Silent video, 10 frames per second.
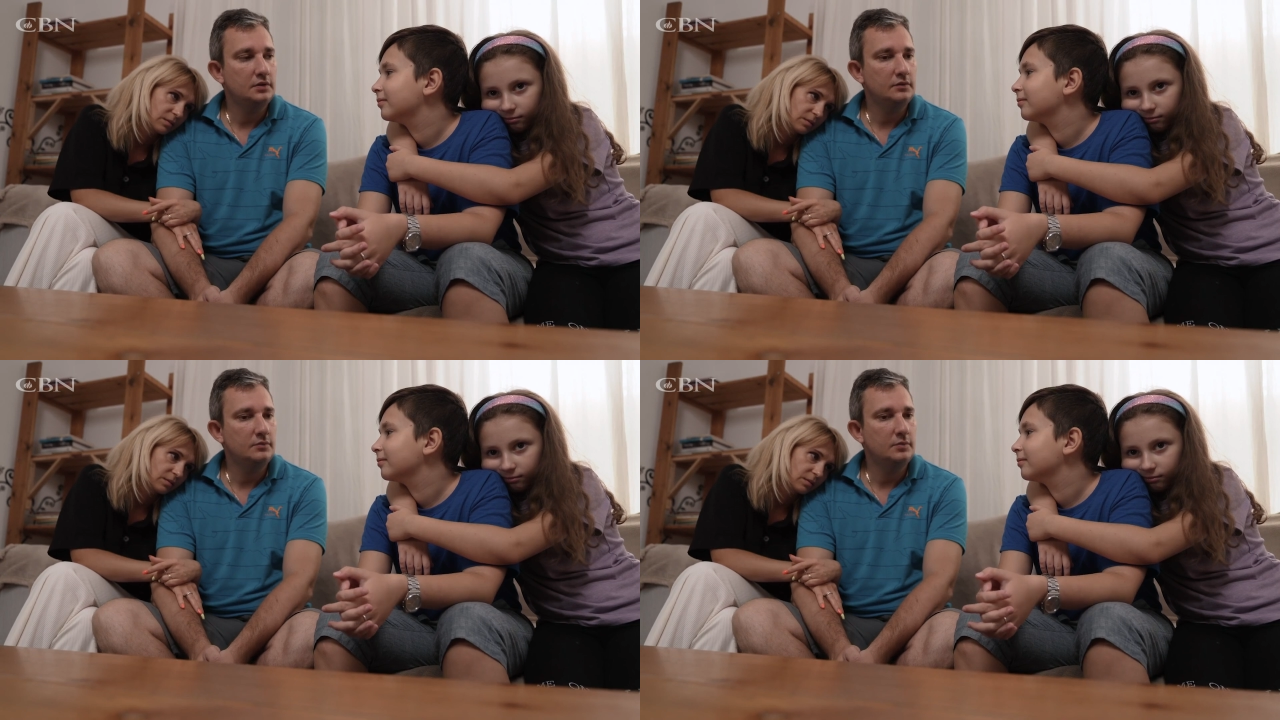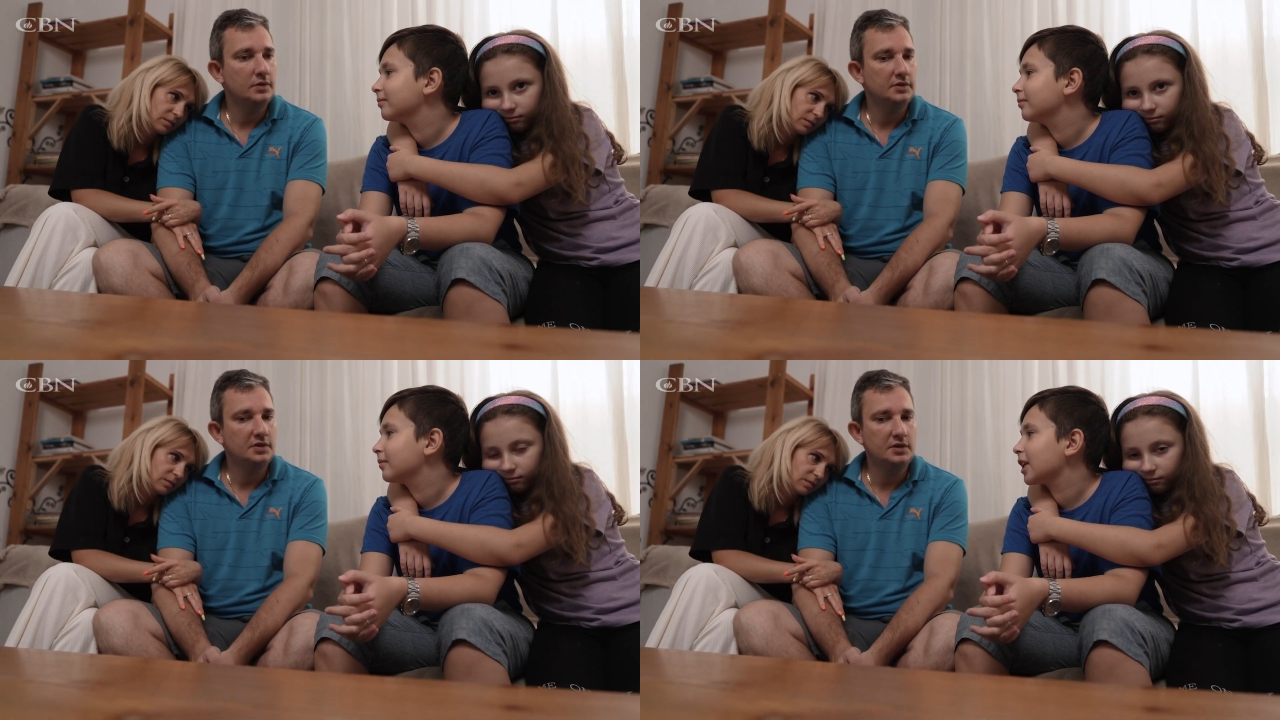Speaker 1: with
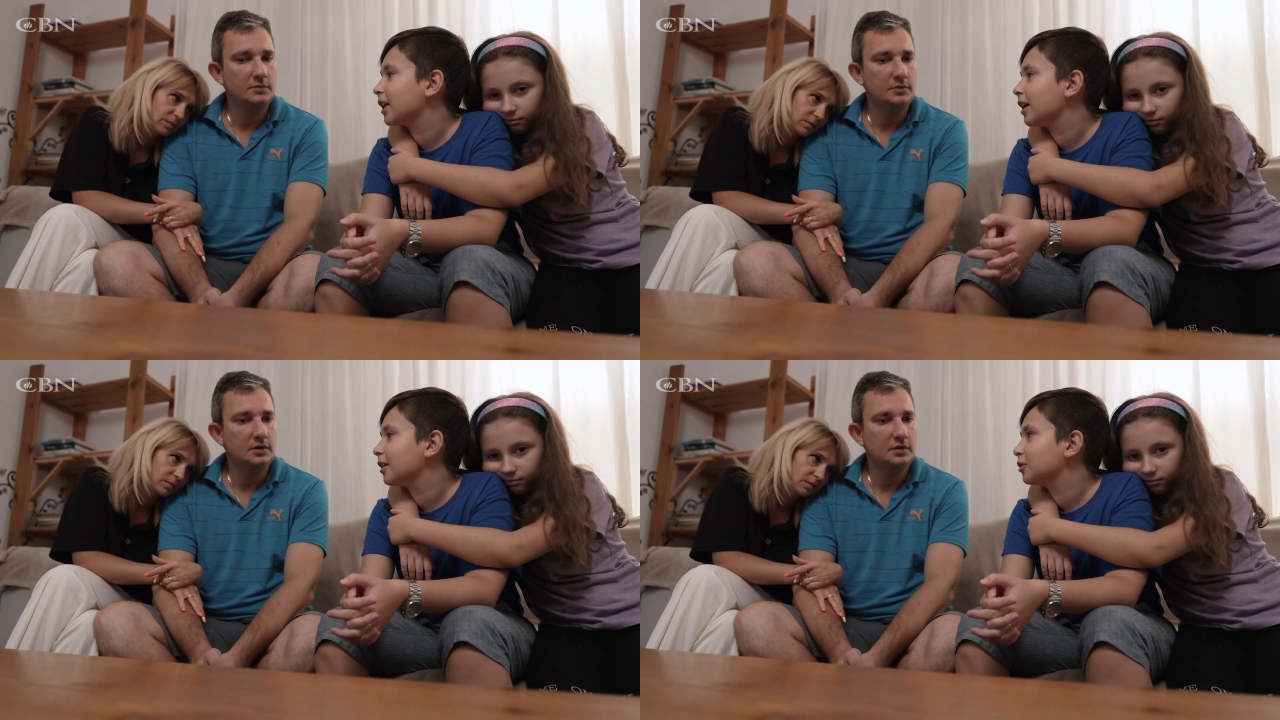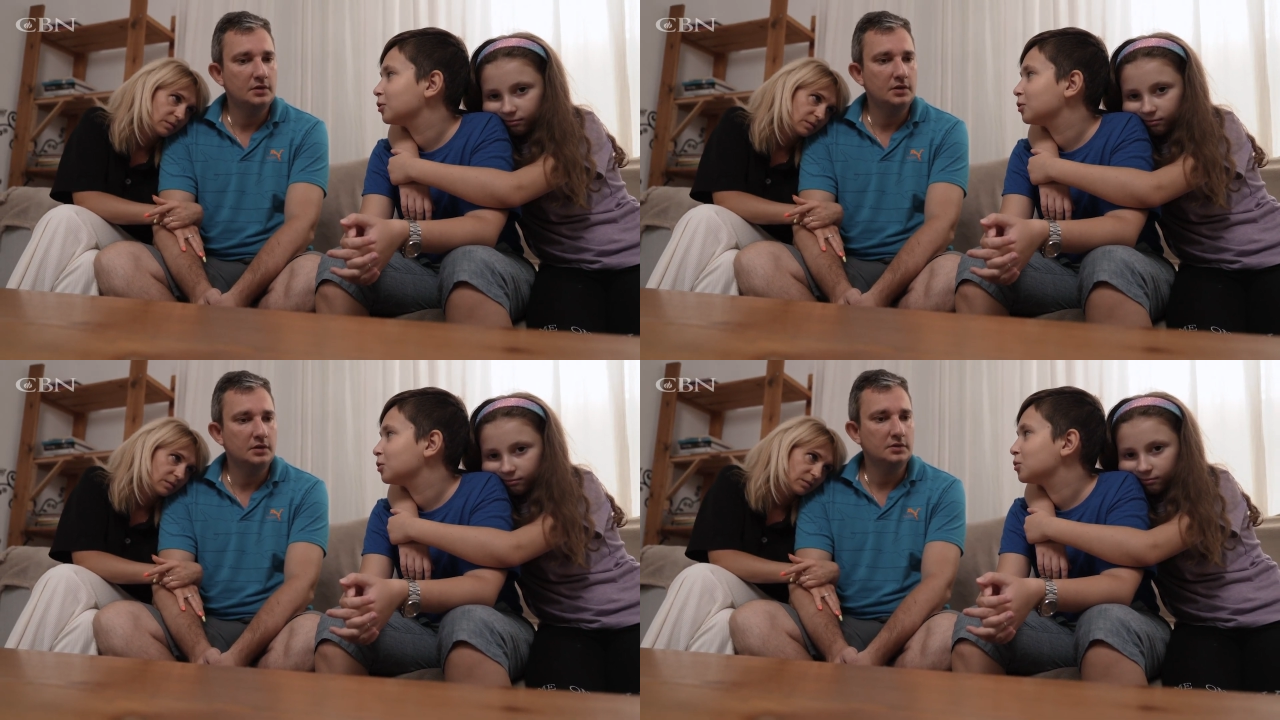Ludmila, Sergey, and
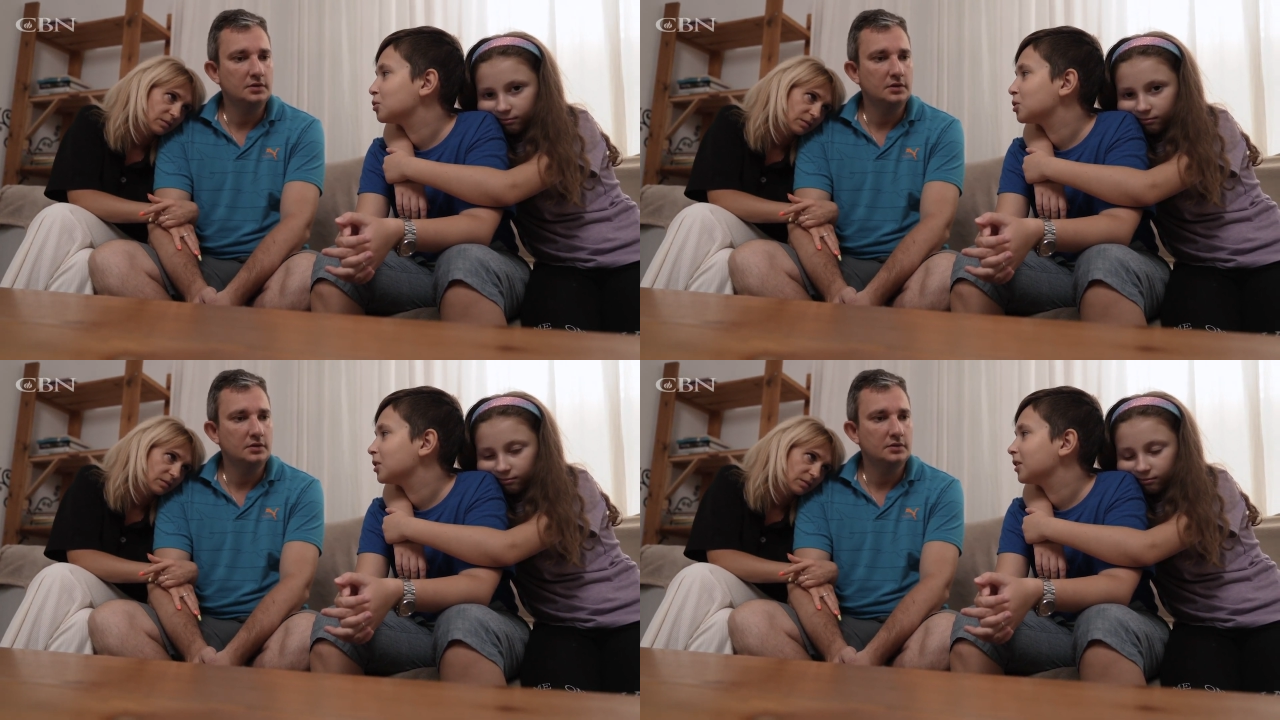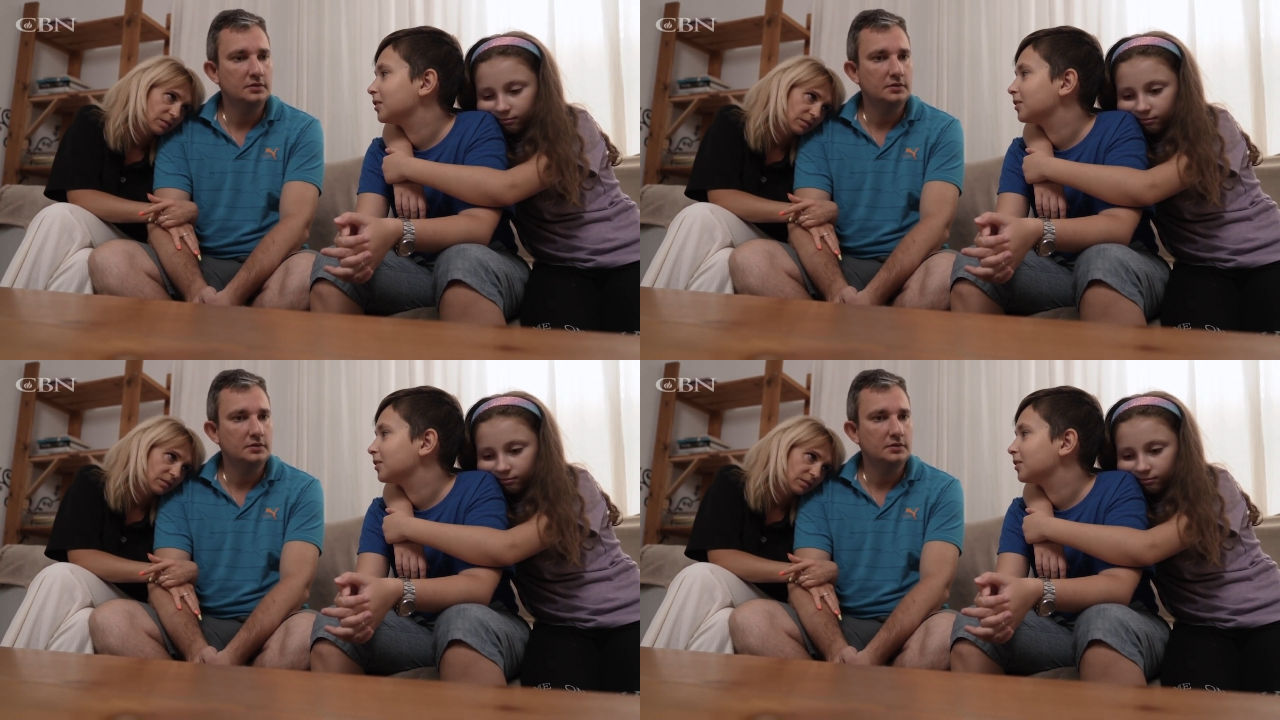their kids.